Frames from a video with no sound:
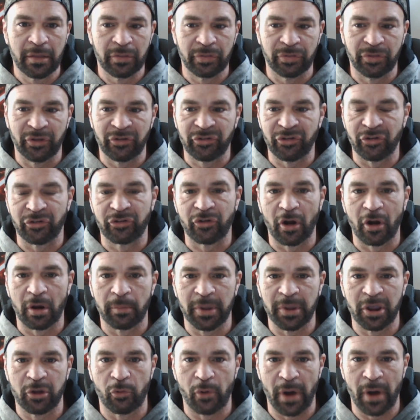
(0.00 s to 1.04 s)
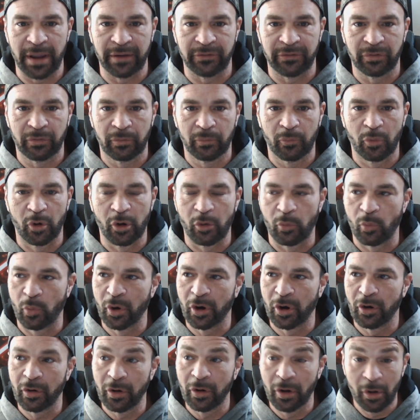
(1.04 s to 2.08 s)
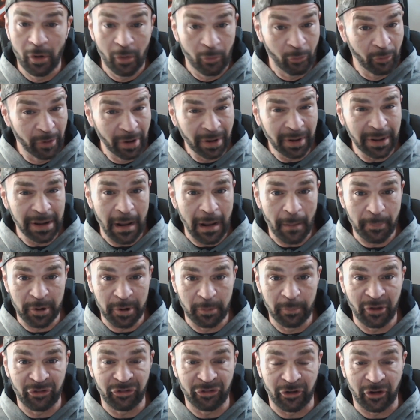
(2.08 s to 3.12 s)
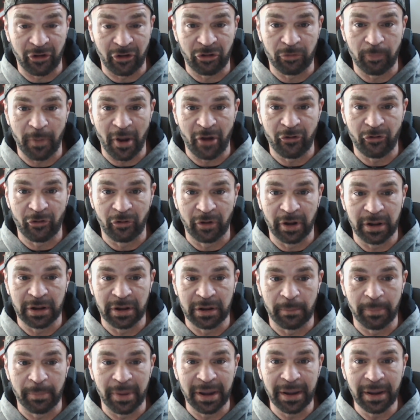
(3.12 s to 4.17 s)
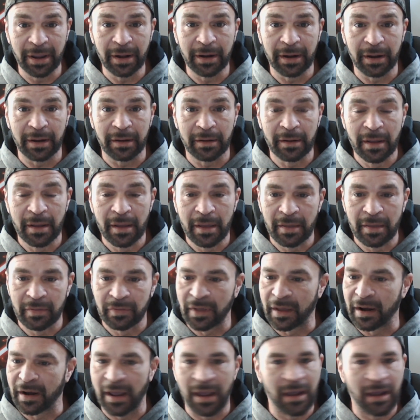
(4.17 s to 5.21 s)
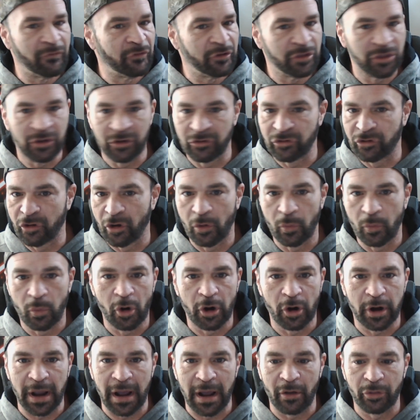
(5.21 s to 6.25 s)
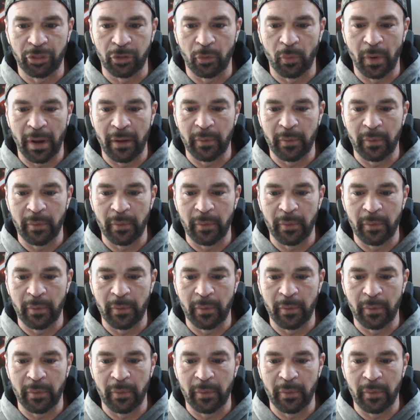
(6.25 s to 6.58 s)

this is going to be great. We're really optimistic, especially in the beginning, that everything's going to work out the way